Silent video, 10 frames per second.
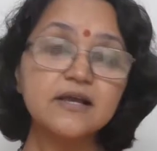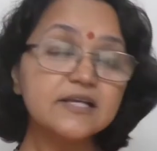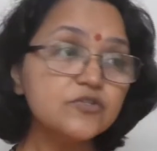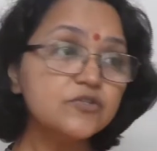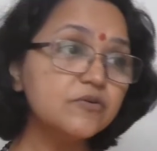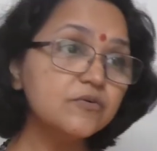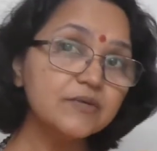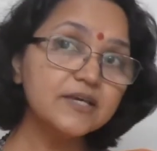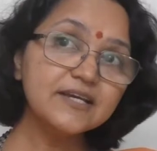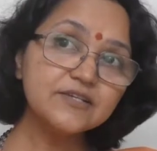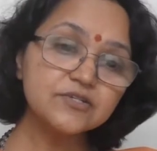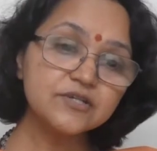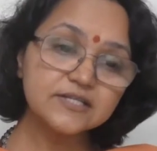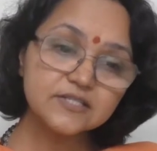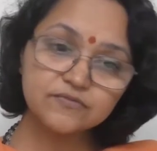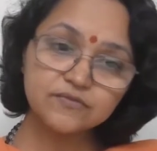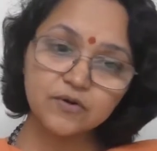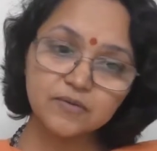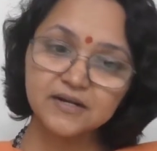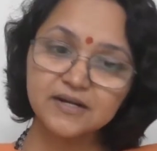And so we can
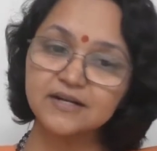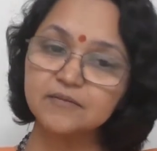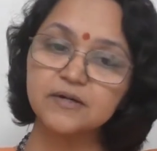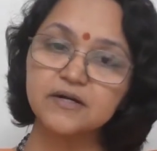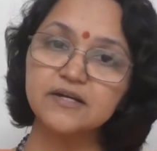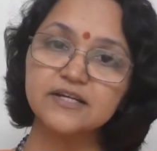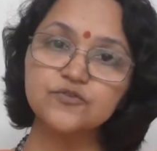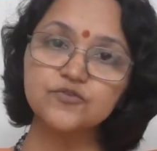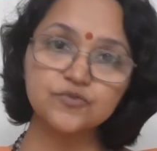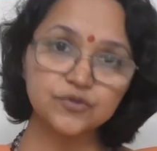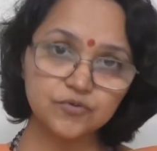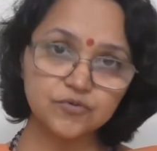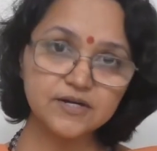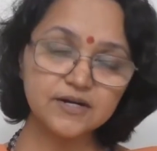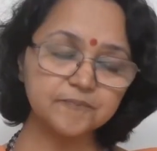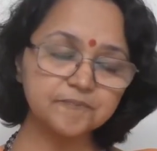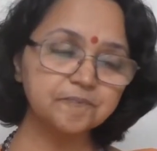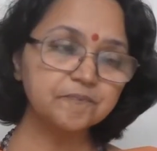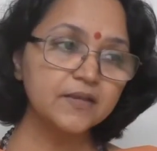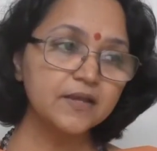transform karma into yoga
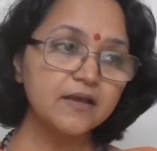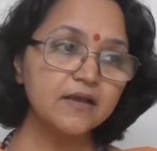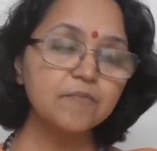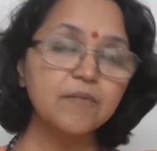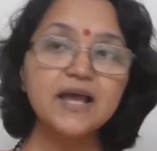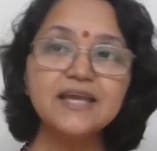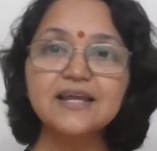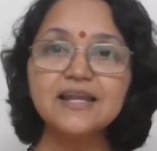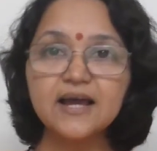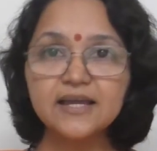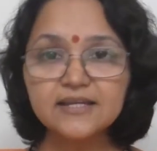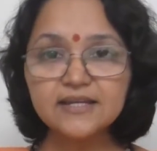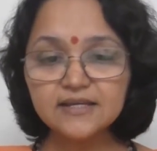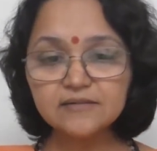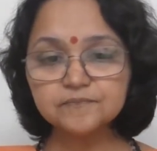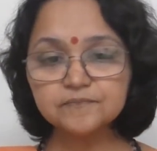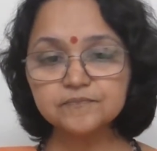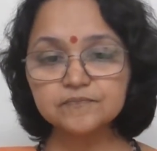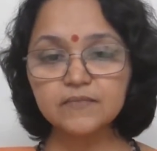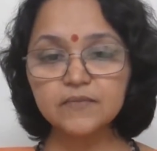by aligning
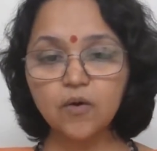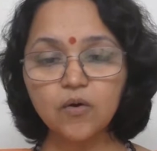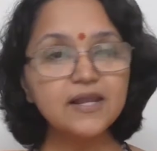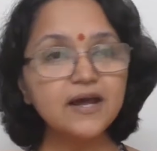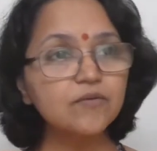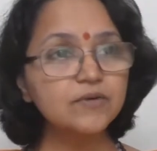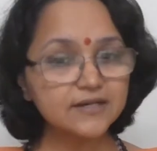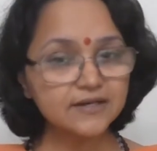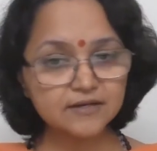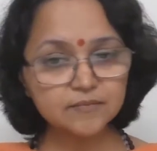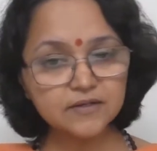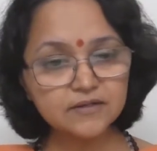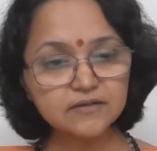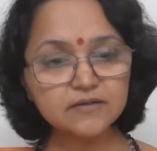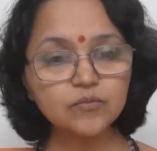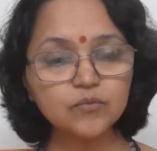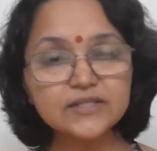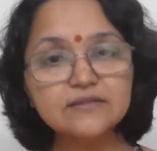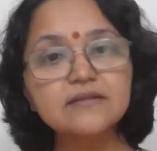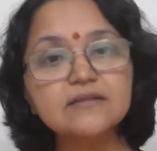all our karma
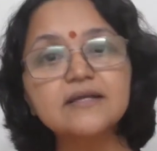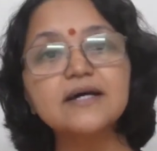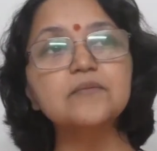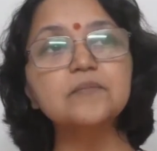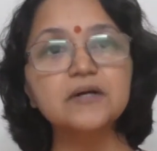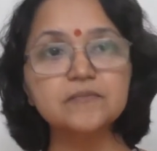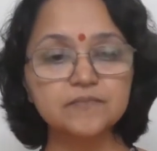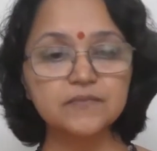with dharma.